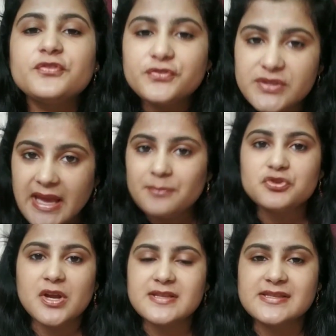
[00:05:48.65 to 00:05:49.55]
same
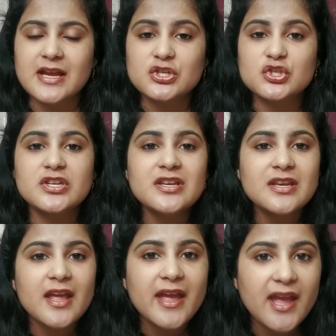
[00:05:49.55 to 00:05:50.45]
transaction
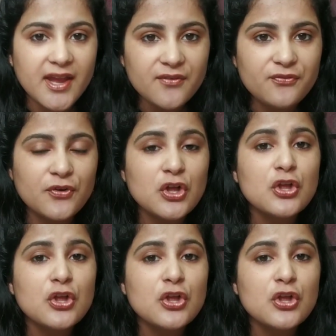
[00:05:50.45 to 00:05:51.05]
if